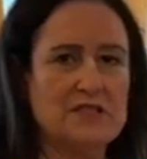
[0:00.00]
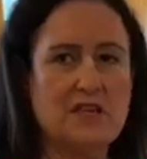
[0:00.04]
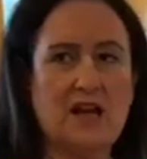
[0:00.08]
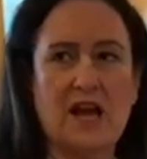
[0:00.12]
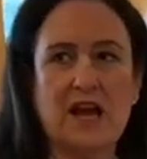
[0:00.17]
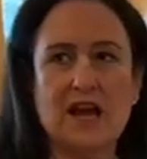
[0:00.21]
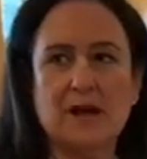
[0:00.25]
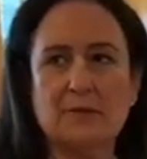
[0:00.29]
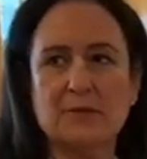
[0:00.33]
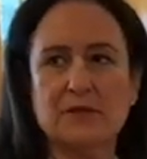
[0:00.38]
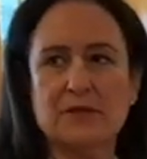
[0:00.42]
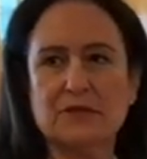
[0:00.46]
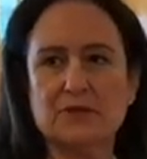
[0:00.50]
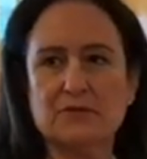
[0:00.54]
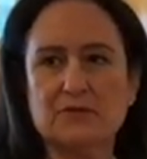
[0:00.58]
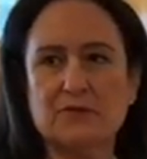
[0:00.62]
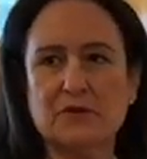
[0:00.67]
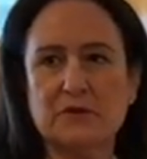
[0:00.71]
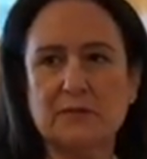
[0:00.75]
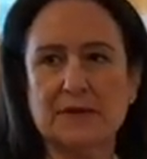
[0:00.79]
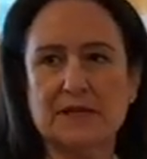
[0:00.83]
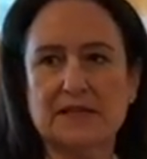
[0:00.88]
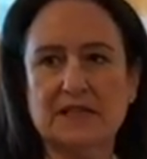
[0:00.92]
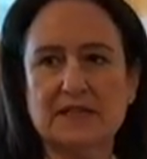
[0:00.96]
time, which
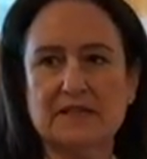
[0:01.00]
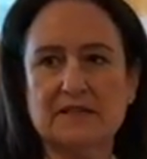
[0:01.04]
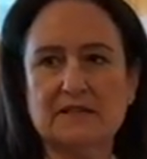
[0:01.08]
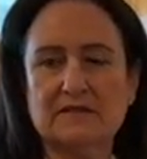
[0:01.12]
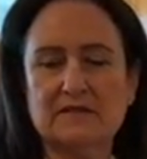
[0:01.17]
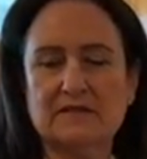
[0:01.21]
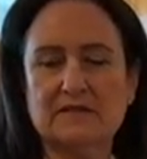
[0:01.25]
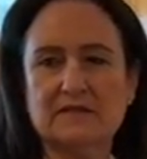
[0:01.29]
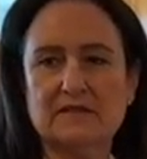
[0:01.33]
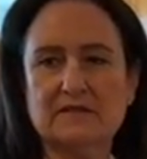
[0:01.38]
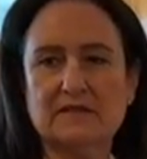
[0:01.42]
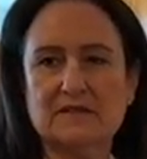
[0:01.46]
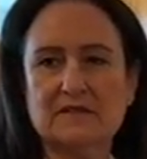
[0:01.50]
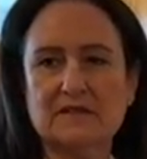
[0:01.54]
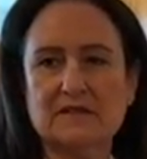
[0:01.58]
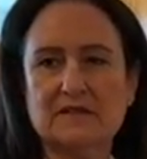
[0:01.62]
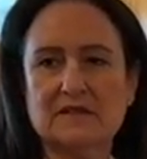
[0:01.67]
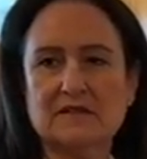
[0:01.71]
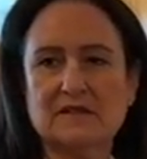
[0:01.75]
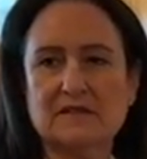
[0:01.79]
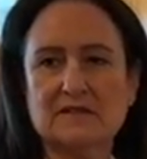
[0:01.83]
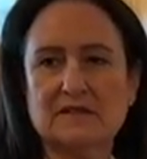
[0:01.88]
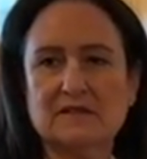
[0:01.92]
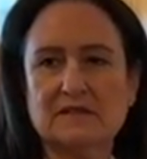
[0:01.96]
will be
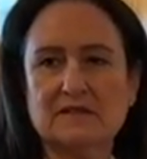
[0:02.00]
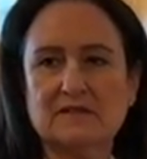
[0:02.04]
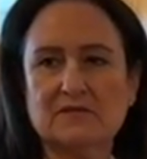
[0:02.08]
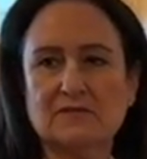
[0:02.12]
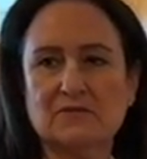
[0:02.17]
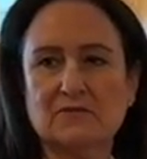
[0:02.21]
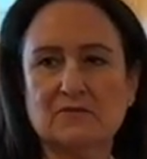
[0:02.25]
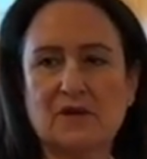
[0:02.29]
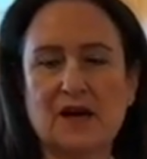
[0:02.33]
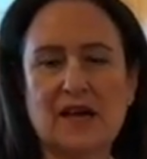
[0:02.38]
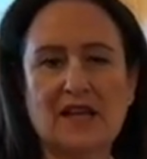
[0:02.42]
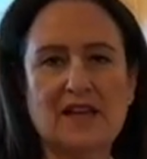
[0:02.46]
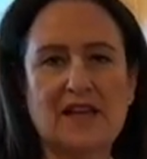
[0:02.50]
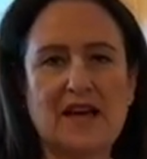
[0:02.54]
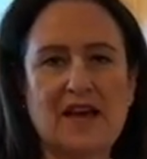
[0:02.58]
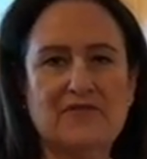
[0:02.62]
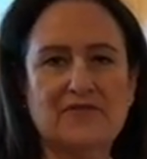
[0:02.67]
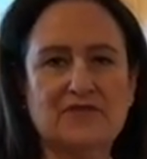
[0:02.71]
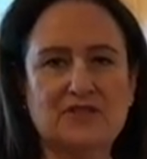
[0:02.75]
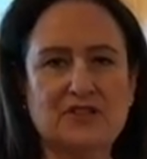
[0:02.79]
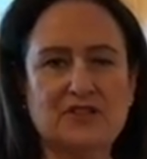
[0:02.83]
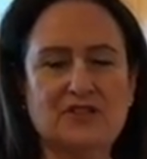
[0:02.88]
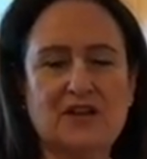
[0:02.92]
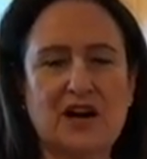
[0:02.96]
well
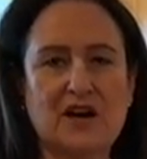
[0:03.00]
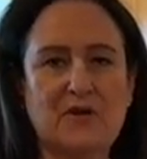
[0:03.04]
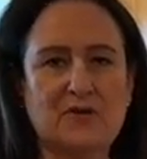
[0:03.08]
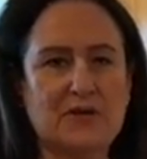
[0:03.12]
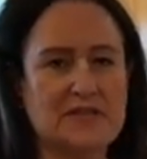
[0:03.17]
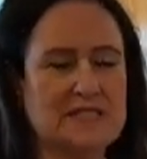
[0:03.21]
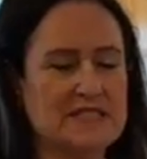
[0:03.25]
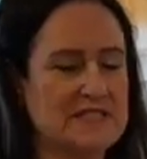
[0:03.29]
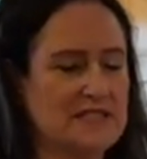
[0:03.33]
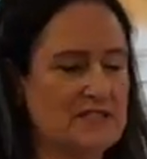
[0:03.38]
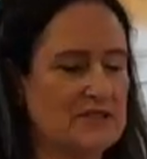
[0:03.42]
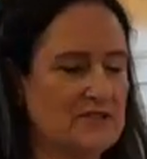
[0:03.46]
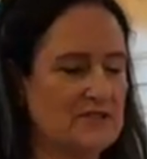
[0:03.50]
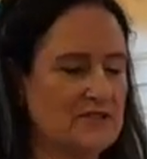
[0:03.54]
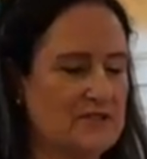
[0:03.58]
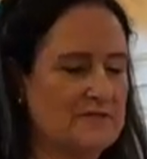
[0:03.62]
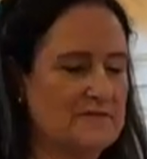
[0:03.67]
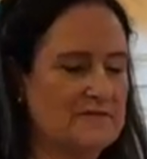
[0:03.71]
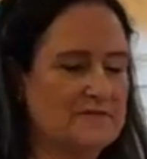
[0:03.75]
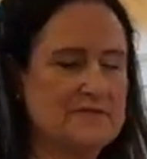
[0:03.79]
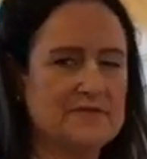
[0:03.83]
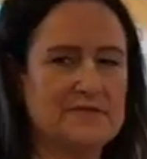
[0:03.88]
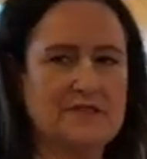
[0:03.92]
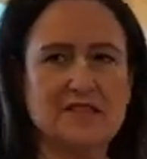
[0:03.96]
after our dinner,
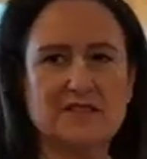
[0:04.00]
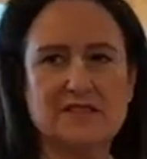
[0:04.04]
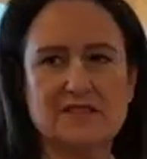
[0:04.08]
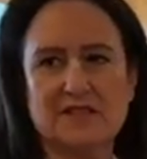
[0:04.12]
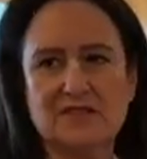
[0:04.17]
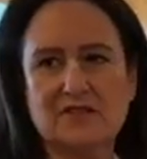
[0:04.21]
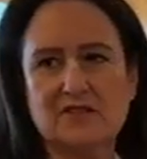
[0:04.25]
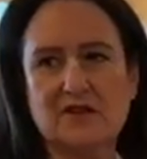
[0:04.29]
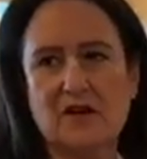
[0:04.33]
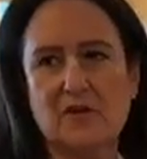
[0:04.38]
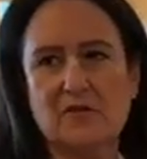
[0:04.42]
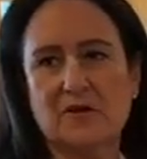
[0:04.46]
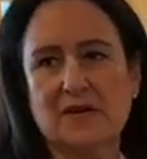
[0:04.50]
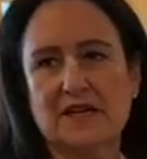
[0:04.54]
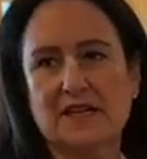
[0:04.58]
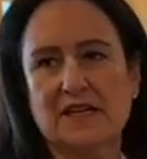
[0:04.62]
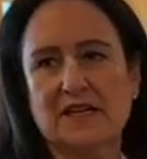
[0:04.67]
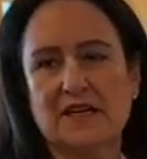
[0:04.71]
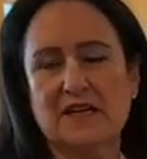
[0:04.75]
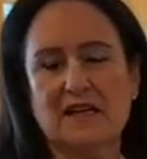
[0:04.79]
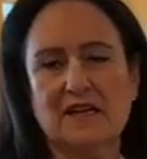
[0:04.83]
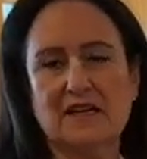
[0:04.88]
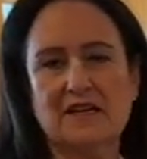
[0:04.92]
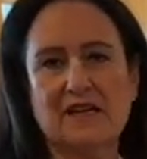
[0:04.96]
because it's
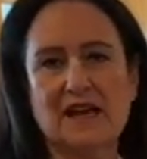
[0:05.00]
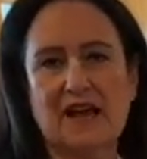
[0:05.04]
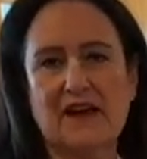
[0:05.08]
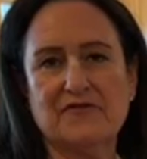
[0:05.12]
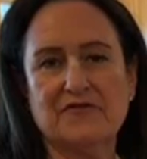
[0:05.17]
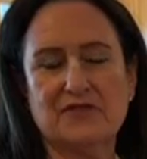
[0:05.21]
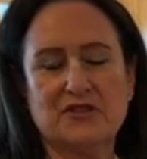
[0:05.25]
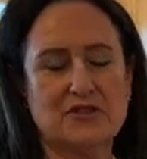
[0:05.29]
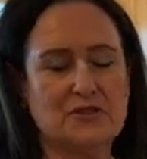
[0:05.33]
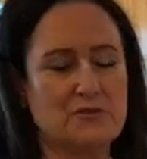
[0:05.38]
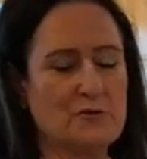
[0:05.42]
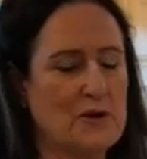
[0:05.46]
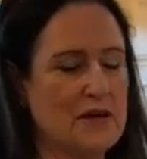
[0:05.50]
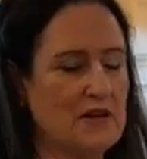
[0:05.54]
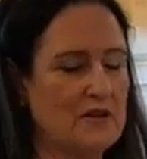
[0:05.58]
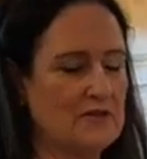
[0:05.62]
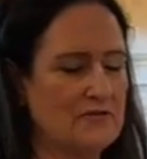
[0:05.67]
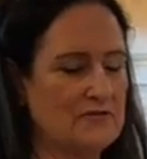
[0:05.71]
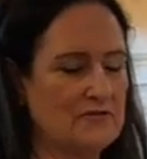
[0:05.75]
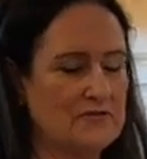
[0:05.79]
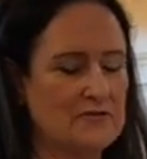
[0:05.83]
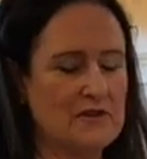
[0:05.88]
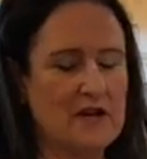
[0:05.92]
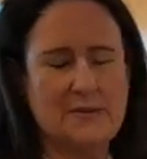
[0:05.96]
already uh, after
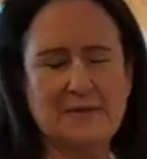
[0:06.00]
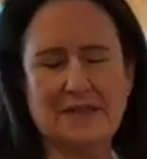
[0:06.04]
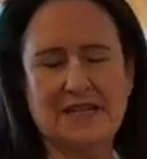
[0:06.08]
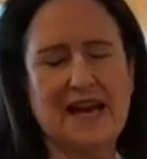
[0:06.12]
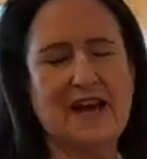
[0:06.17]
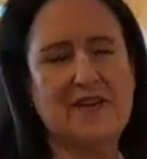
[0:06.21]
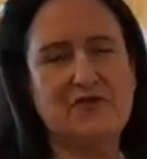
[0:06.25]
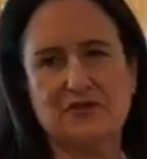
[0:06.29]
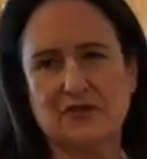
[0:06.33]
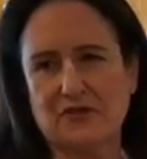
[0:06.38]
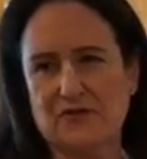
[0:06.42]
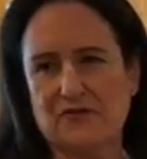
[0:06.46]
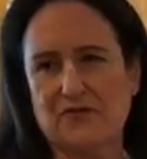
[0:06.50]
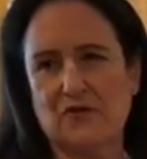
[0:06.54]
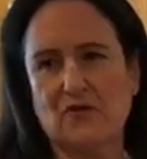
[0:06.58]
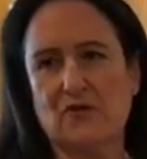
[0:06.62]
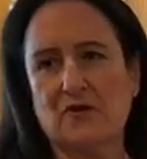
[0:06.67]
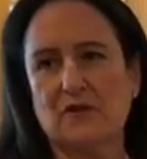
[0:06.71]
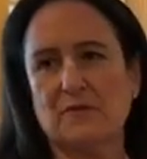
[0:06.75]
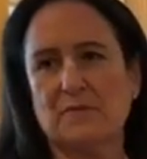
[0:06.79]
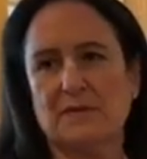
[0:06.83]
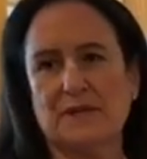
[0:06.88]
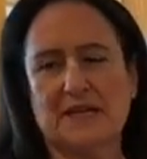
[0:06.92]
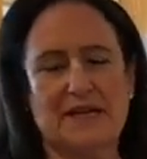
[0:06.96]
twelve, I mean after
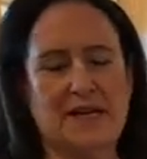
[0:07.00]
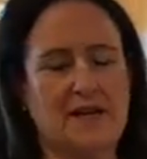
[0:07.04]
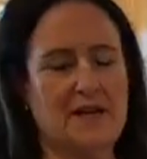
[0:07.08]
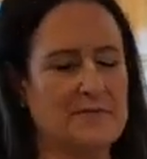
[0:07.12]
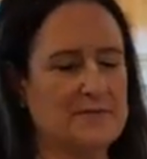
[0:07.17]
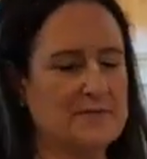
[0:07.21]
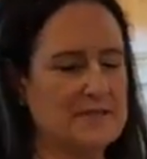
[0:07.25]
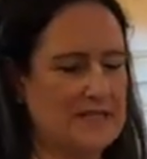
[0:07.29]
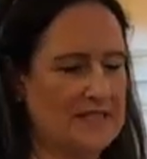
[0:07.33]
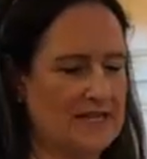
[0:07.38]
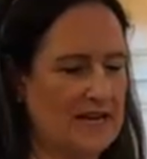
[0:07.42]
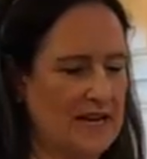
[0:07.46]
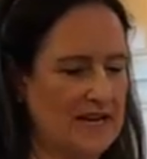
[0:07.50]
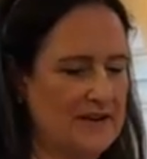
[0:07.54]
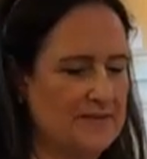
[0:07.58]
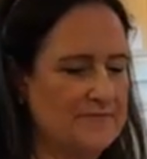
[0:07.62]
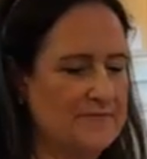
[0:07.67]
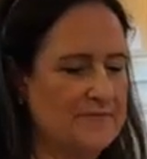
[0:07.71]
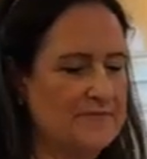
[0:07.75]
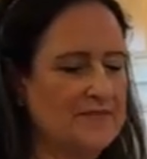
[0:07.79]
four p m today.